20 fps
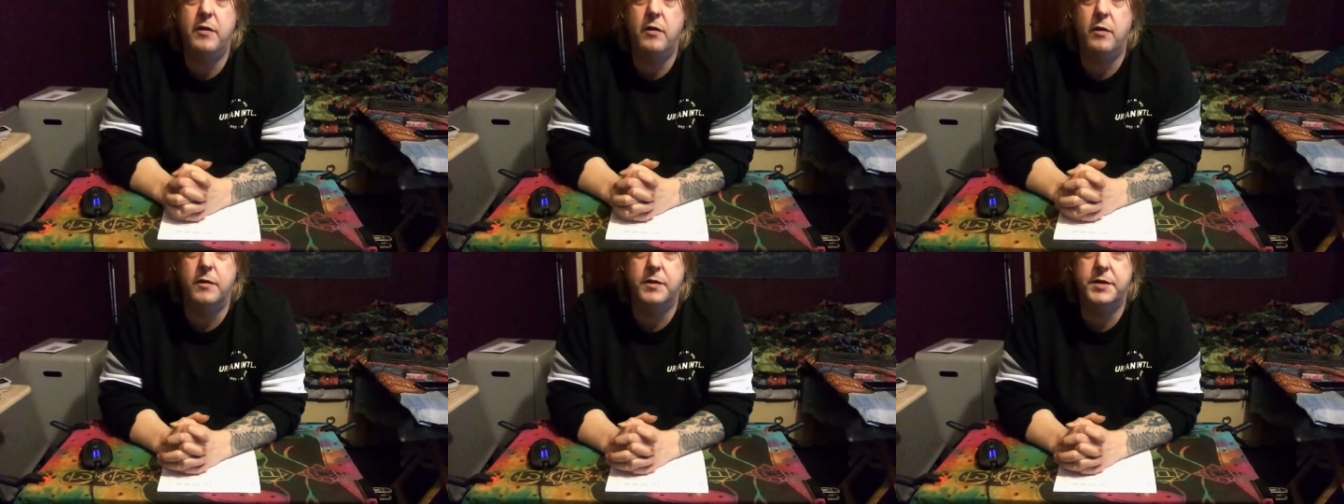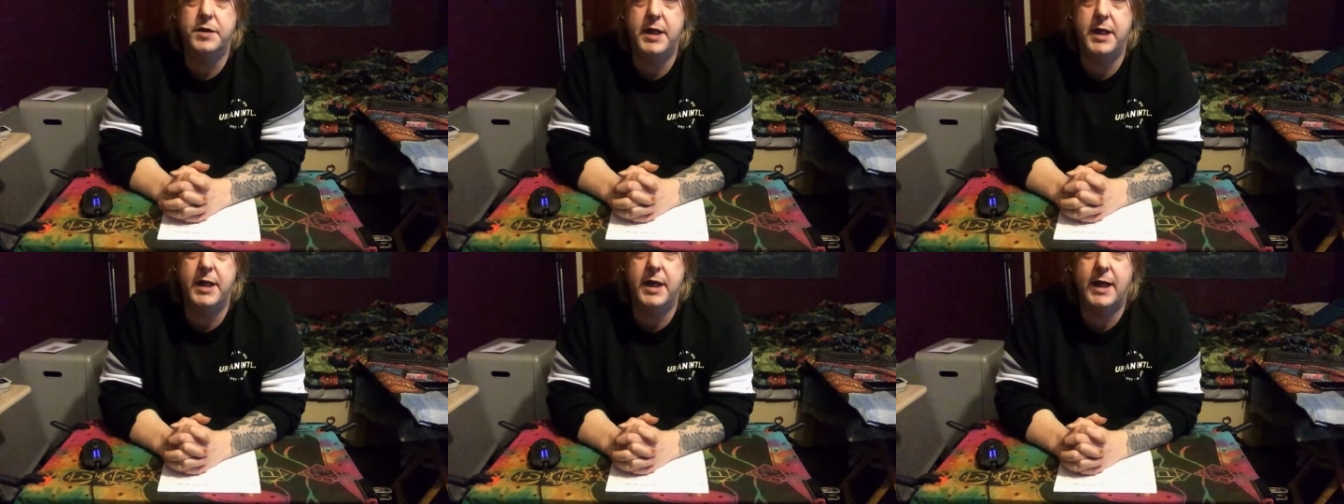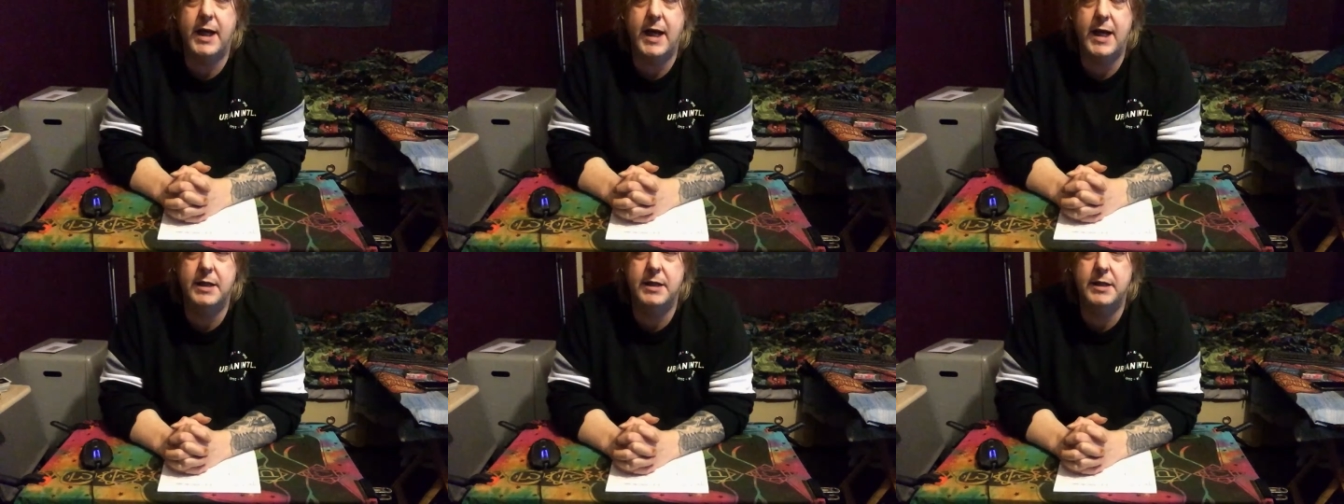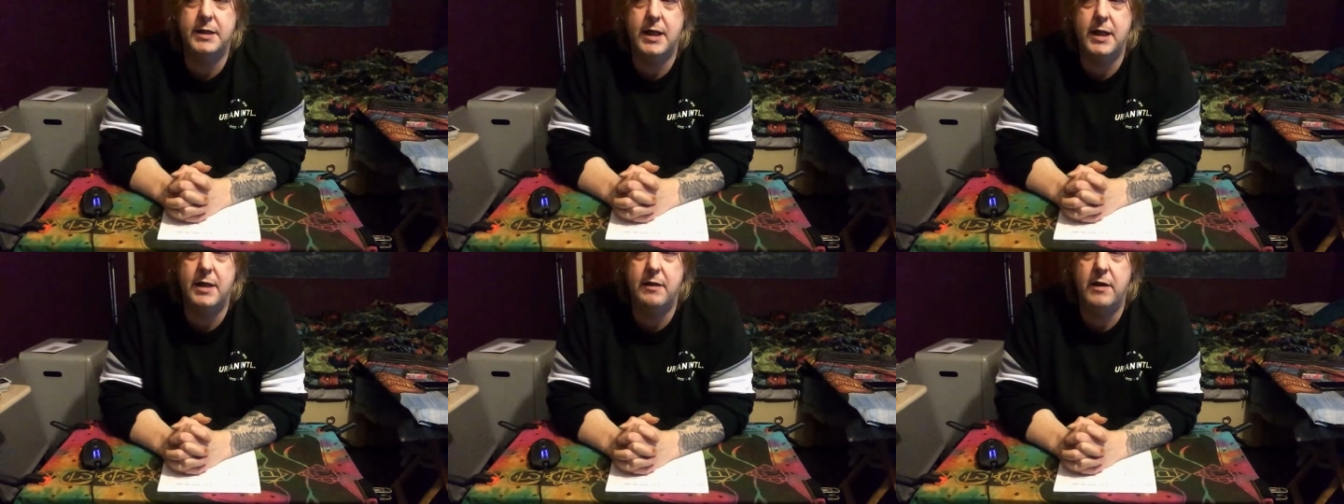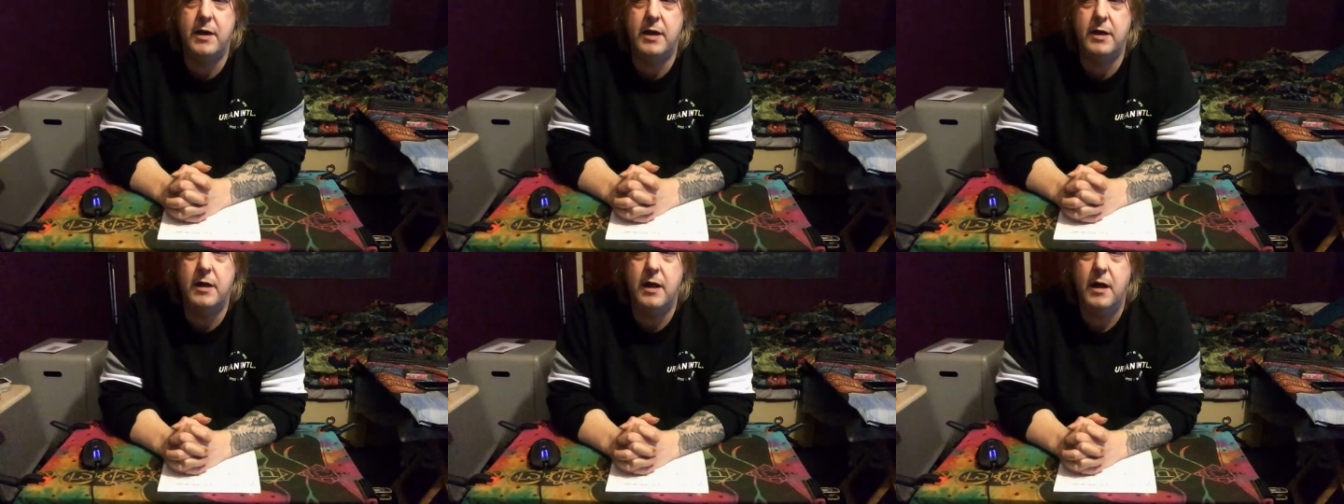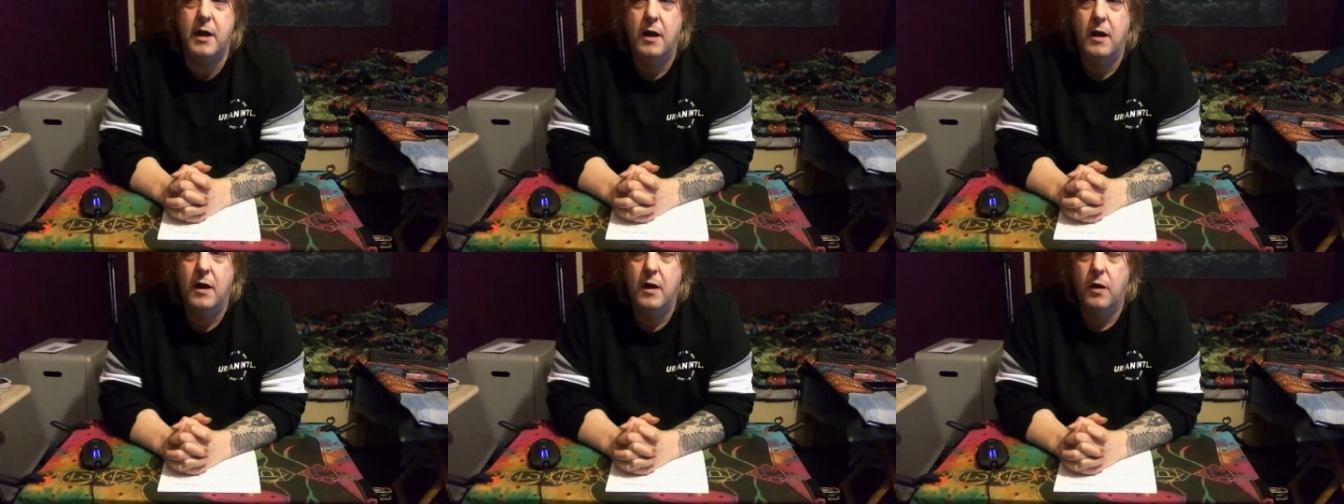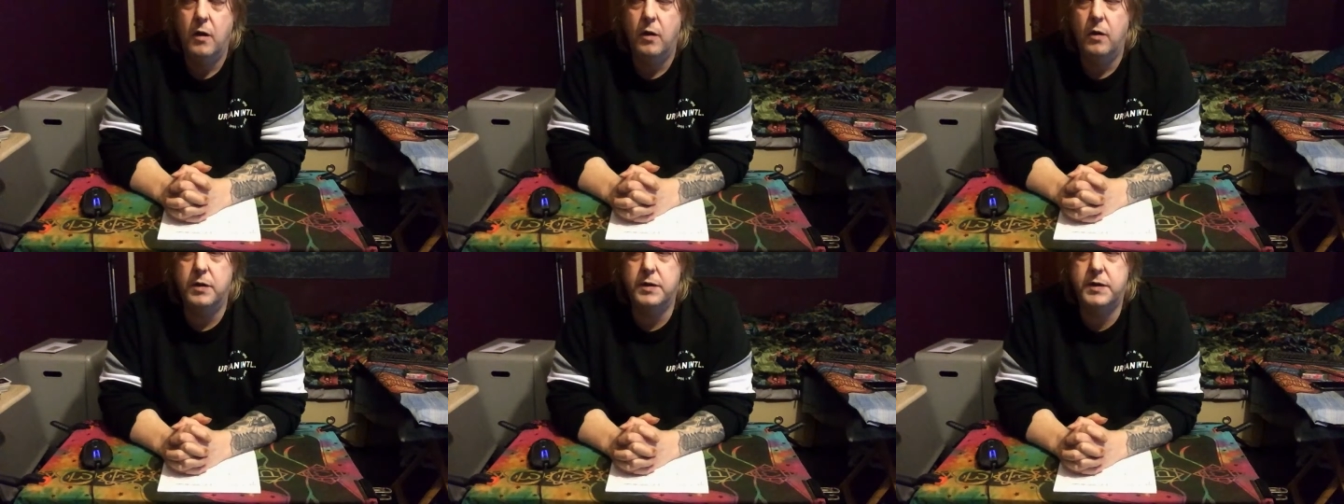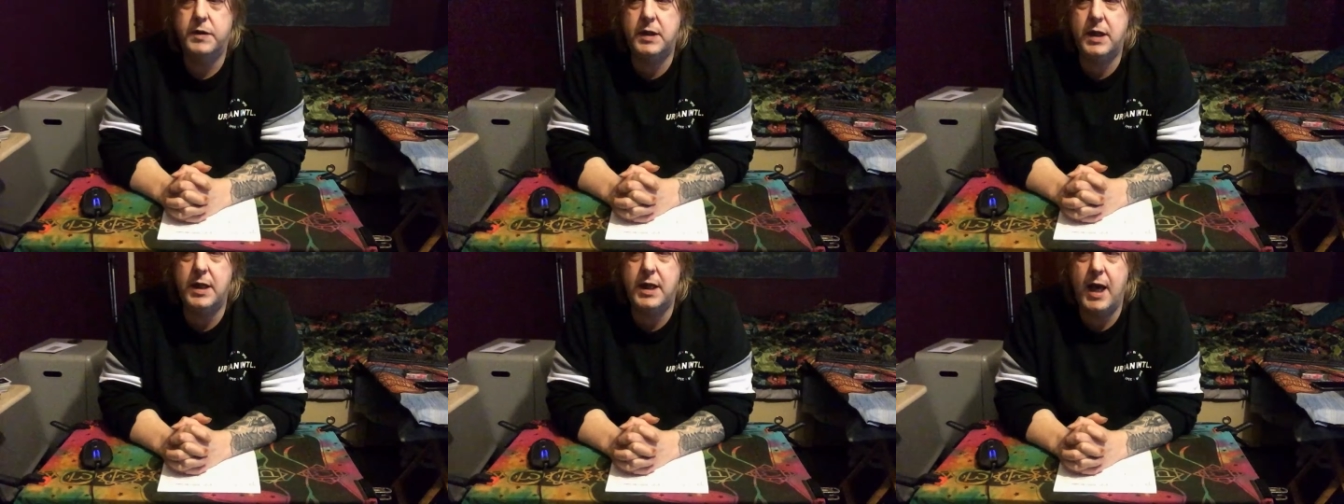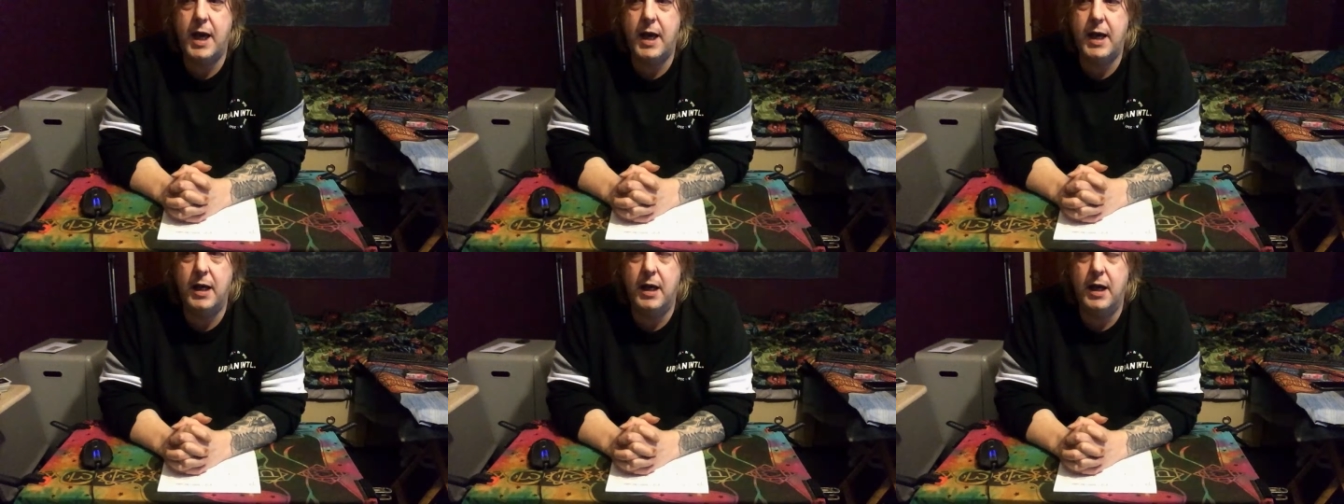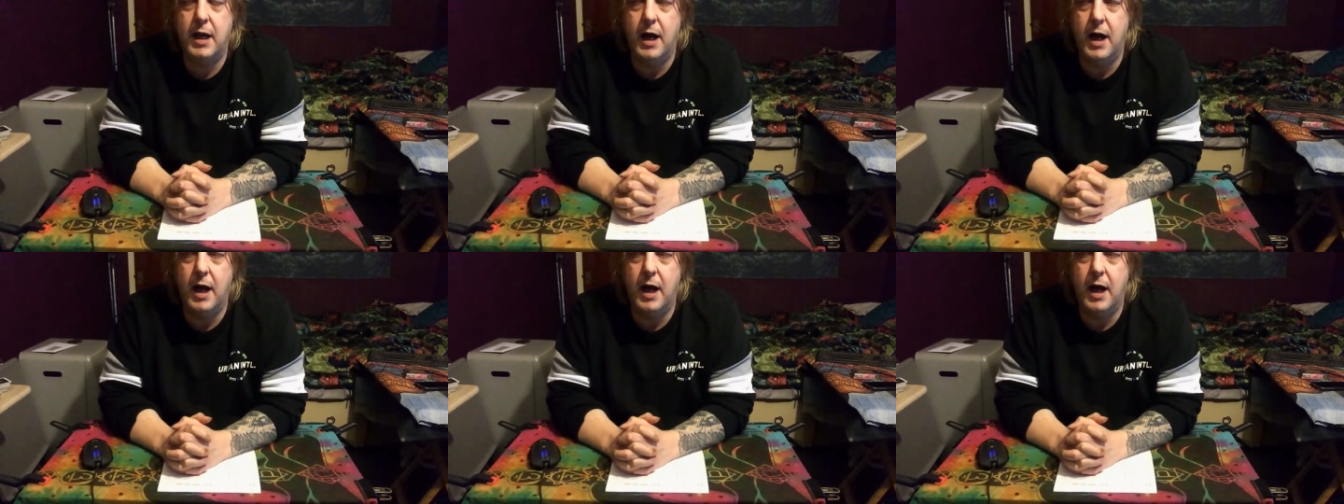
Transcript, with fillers: or seeing a Cancerian, or seeing...